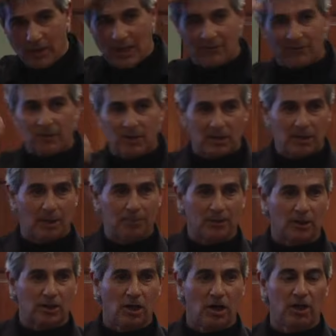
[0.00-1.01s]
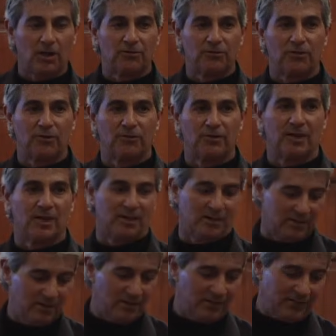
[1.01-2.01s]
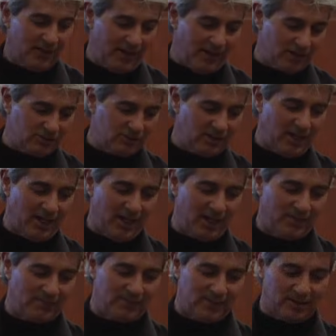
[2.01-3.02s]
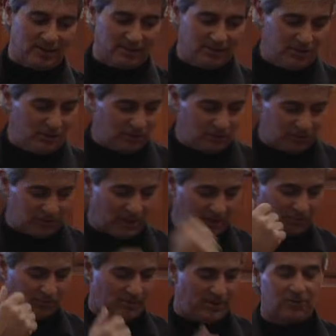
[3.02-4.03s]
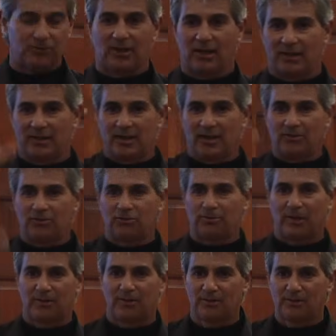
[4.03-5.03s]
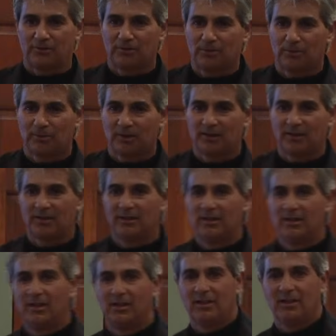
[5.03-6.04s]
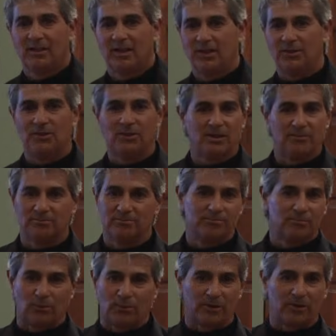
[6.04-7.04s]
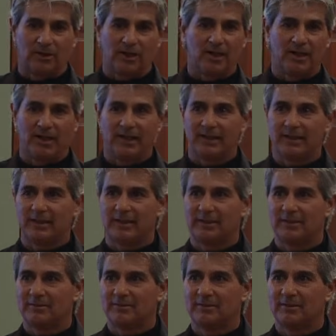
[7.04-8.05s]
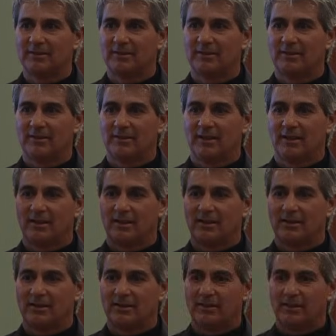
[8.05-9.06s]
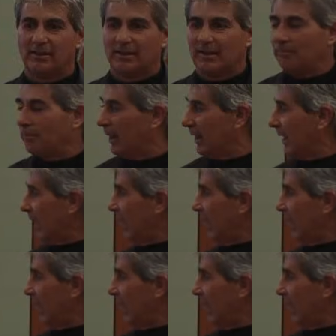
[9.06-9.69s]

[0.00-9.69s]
we have a couple of cards over there that actually have you just take a screenshot, it takes you straight to the store, and you can order it at any time. But